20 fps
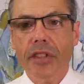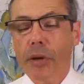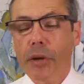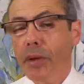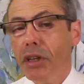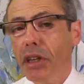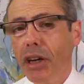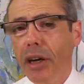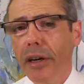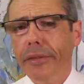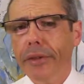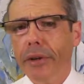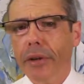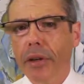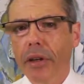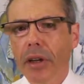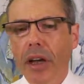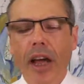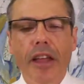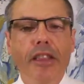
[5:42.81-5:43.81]
They
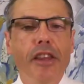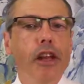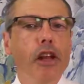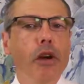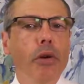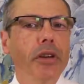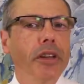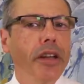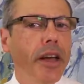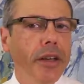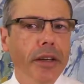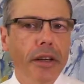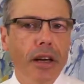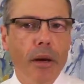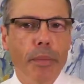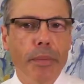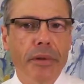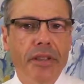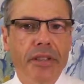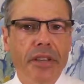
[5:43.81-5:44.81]
recover, and they don't get
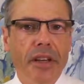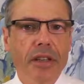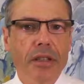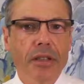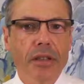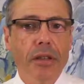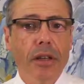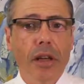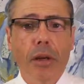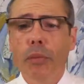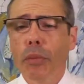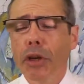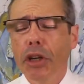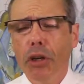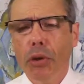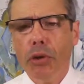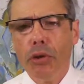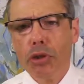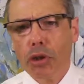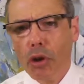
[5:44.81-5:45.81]
compensation, and we
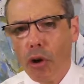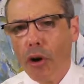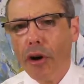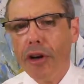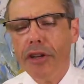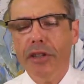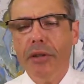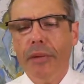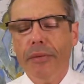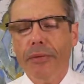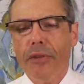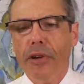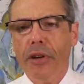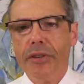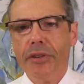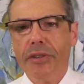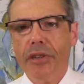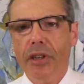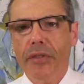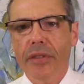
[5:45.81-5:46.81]
don't charge them for our
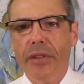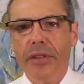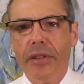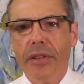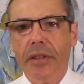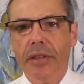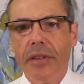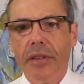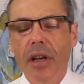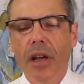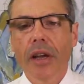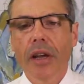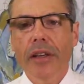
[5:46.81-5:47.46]
services.